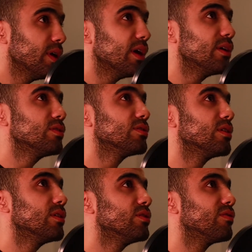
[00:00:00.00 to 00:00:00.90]
yeah, it
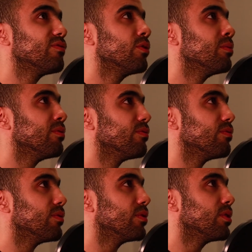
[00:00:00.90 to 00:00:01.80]
is a form
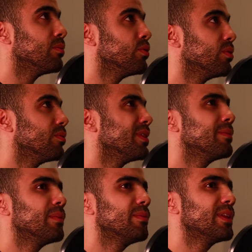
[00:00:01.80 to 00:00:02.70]
of well,
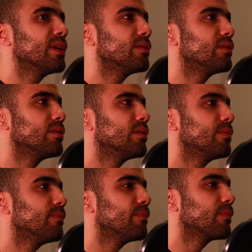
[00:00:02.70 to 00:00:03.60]
maybe not
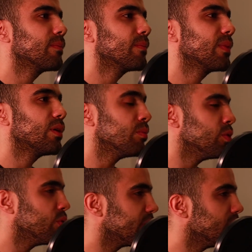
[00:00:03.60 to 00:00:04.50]

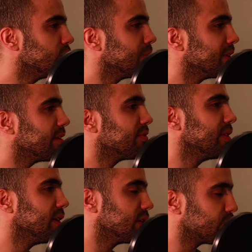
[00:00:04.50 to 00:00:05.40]
communication, but
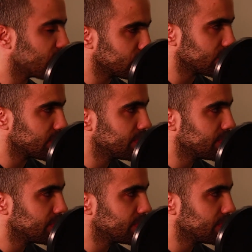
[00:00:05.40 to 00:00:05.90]
definitely expression.